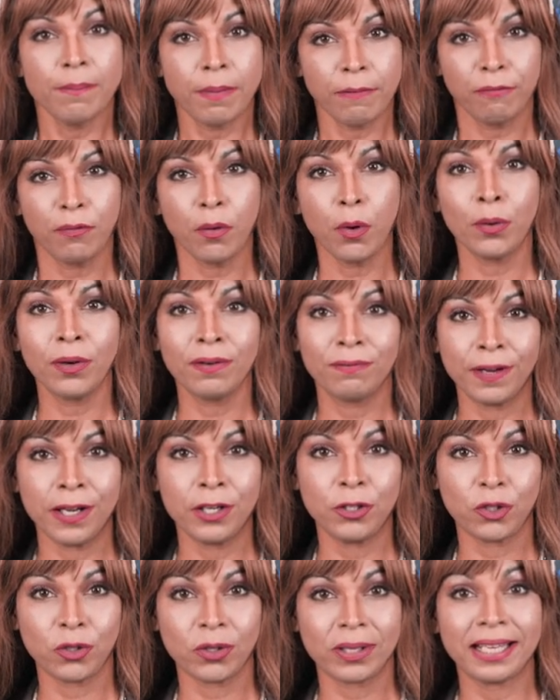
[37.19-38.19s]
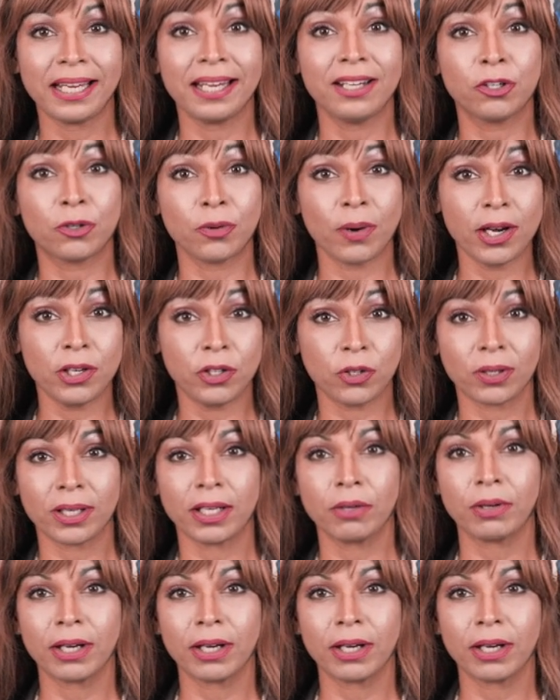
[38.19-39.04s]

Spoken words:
before eventually and gradually